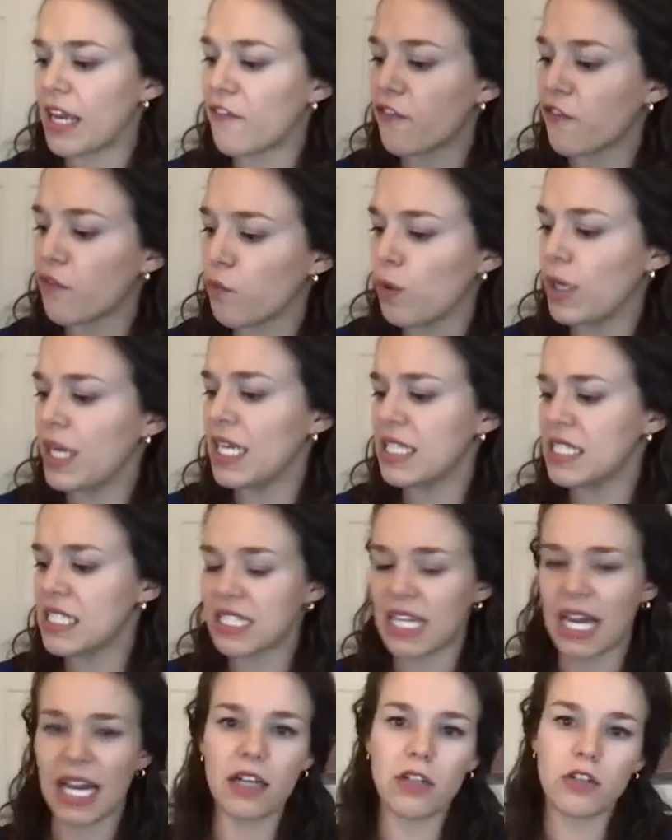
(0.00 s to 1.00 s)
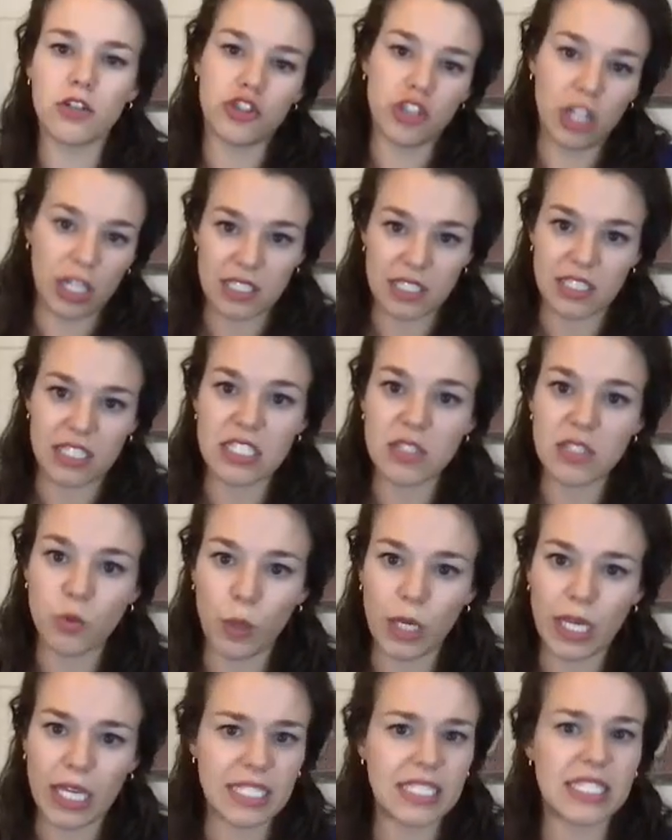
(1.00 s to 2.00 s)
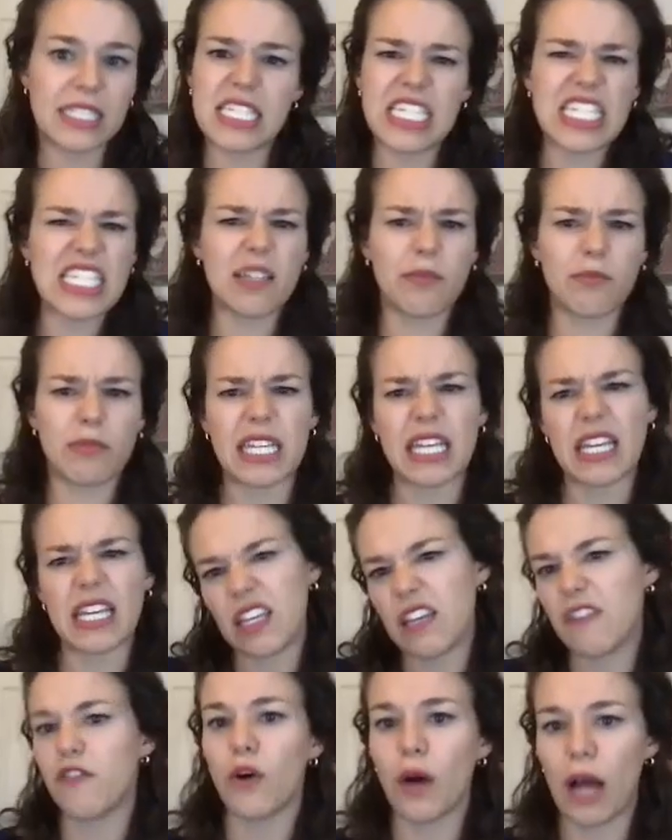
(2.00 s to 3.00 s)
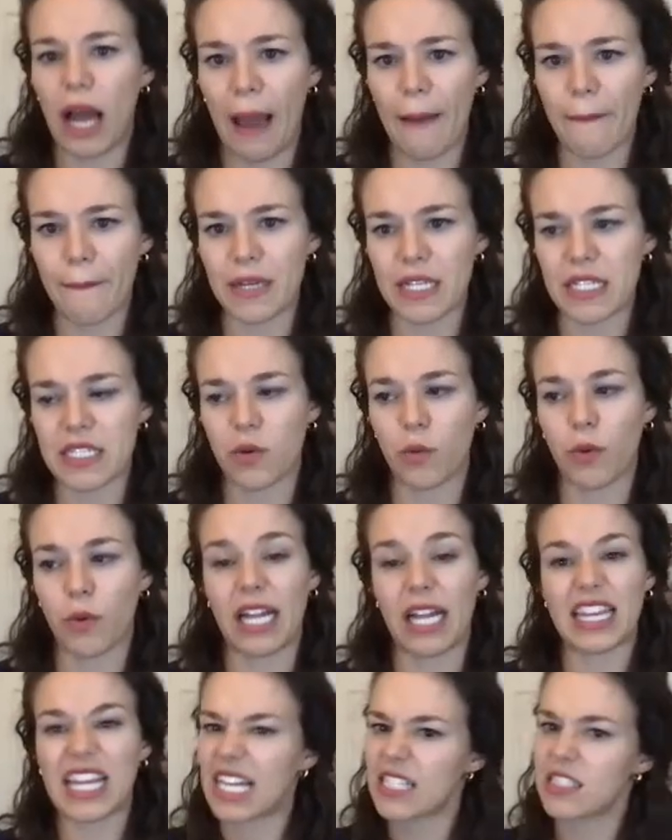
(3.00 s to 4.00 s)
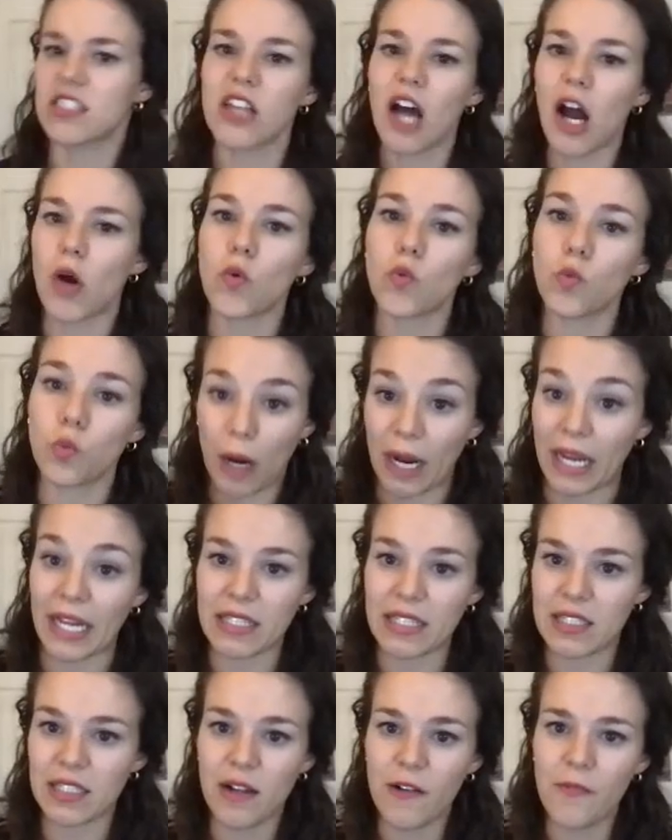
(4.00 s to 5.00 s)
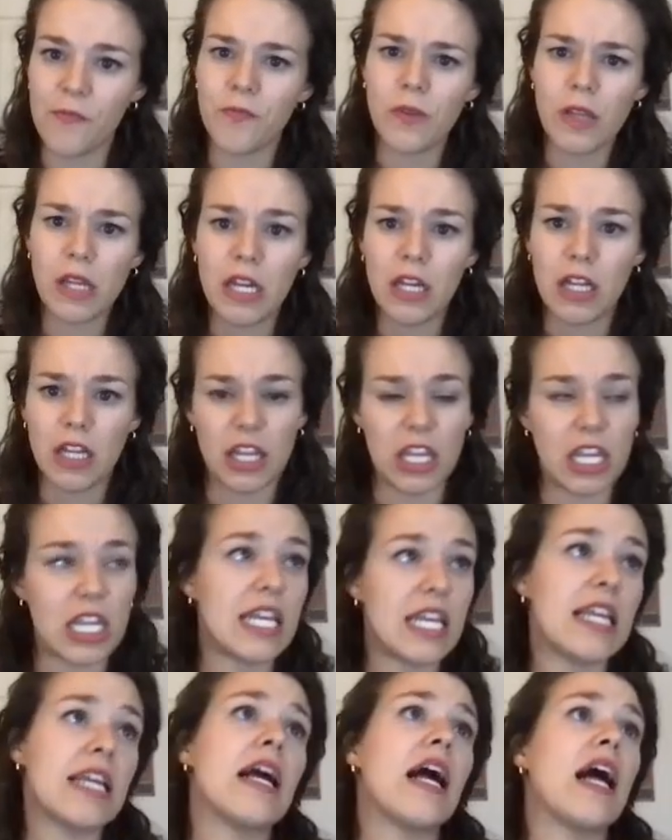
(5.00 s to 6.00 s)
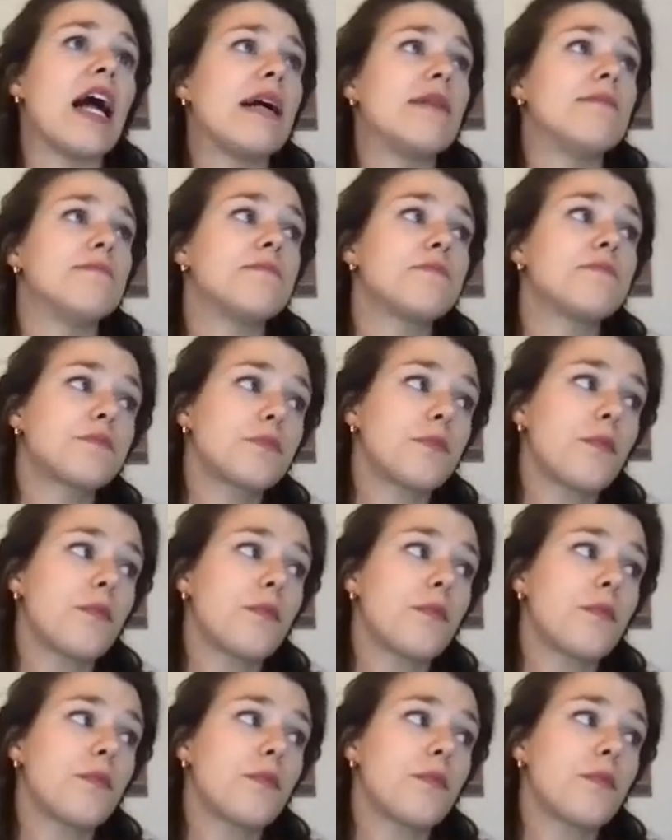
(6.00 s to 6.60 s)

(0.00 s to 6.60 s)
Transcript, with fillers: If we desire justice, we see something evil happens and we're like, that's not right. The um,